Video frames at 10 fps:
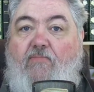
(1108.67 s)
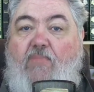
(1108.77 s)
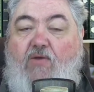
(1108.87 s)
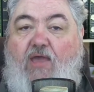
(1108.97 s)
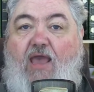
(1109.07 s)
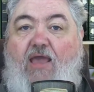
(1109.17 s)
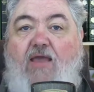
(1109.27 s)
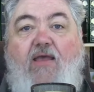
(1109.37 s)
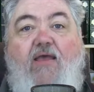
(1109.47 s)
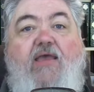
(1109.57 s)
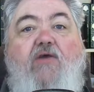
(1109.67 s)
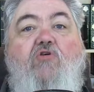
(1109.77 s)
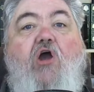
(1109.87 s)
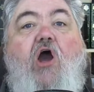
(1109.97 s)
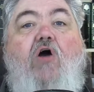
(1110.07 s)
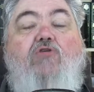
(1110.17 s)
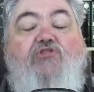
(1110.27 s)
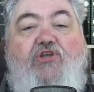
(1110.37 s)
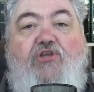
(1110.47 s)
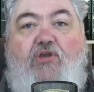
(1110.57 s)
Okay? He'll
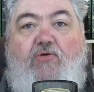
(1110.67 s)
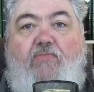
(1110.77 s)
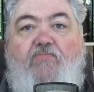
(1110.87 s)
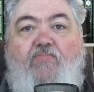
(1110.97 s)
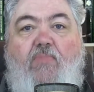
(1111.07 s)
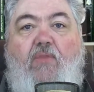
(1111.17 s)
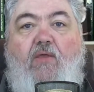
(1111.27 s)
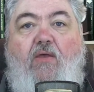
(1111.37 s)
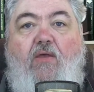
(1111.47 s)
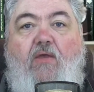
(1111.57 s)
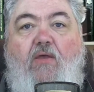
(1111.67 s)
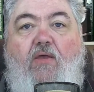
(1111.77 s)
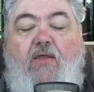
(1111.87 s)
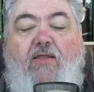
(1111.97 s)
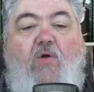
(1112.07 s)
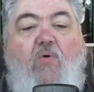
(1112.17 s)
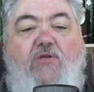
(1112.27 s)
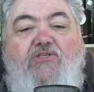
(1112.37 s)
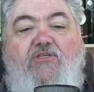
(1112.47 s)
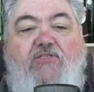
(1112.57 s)
caution you. Now, what
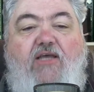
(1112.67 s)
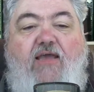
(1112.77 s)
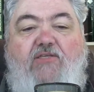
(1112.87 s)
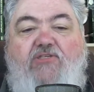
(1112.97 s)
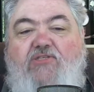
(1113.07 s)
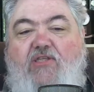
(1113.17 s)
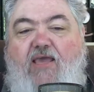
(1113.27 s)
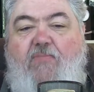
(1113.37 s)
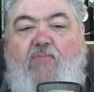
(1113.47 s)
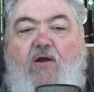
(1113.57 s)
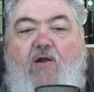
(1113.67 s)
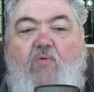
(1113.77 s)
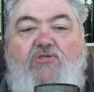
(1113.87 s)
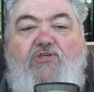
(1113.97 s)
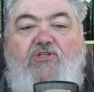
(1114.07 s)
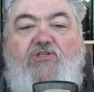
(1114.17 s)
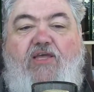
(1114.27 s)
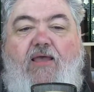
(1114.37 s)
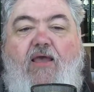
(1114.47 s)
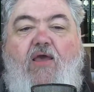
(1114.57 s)
does it say? This is the key part I wanted you to
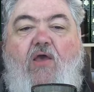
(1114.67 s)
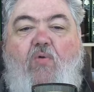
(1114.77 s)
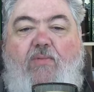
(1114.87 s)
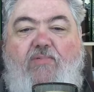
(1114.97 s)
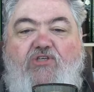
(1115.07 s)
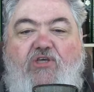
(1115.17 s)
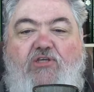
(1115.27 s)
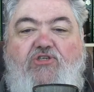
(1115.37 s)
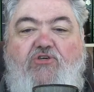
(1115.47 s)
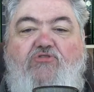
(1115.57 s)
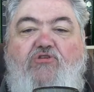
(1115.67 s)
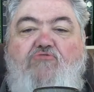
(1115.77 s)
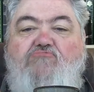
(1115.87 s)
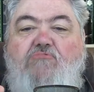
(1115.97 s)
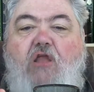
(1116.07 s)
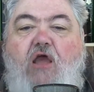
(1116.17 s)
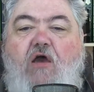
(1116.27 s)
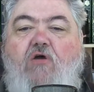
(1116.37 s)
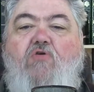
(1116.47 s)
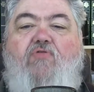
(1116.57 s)
see. We beseech you to
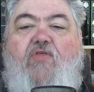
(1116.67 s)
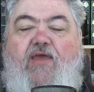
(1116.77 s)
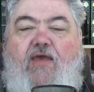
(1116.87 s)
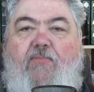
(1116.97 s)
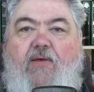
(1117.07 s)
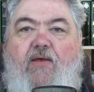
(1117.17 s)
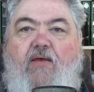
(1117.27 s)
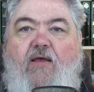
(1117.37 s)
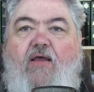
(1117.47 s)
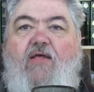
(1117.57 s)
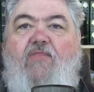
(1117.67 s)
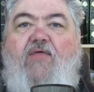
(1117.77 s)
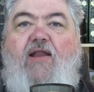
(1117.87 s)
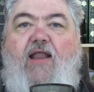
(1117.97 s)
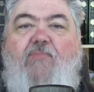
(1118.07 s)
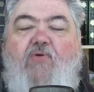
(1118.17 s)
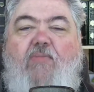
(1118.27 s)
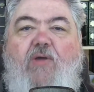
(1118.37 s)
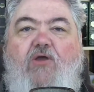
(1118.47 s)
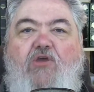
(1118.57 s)
know them that labor
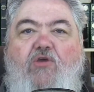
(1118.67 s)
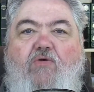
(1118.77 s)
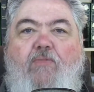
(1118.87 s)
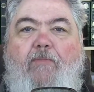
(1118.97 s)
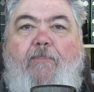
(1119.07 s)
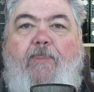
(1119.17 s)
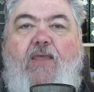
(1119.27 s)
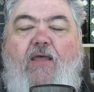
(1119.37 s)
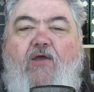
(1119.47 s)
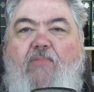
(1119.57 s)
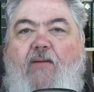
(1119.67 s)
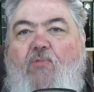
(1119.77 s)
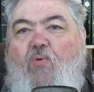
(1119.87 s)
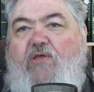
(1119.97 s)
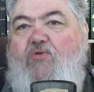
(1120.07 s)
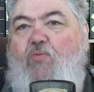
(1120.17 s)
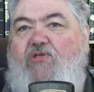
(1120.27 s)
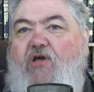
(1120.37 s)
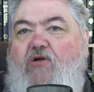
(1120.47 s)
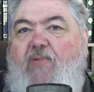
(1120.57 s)
among you. Remember, we
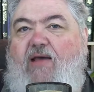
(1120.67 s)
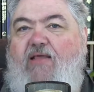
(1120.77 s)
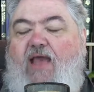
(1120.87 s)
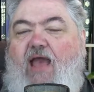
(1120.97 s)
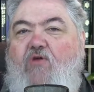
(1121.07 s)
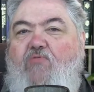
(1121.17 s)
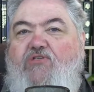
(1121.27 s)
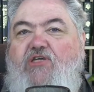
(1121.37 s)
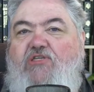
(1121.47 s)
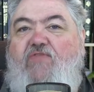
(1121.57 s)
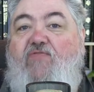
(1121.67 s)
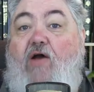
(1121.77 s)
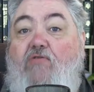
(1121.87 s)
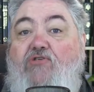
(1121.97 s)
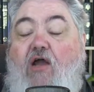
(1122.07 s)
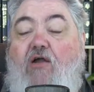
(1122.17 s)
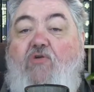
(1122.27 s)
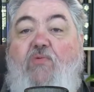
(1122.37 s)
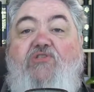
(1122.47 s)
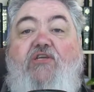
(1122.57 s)
talked about the guy who was teaching false
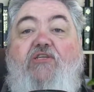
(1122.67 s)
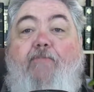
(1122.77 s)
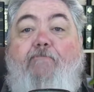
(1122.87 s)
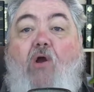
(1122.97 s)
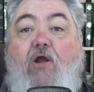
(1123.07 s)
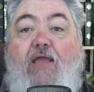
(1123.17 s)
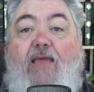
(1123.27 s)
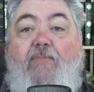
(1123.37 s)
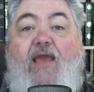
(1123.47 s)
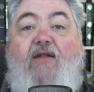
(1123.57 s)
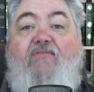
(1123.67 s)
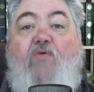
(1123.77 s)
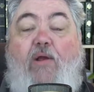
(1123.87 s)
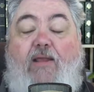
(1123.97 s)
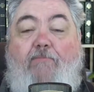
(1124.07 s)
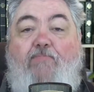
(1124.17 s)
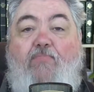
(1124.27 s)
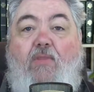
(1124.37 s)
doctrine. We said to mark him and avoid him.